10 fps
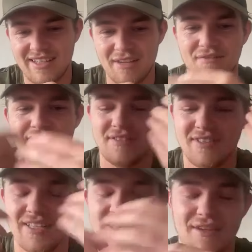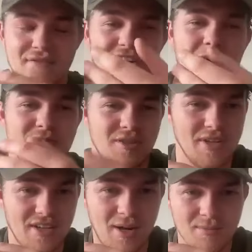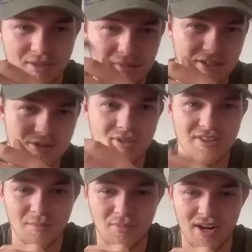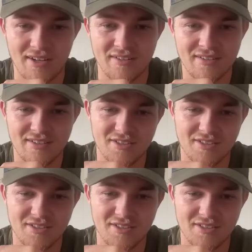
if if it comes to me, it comes to me. It's all in the brain.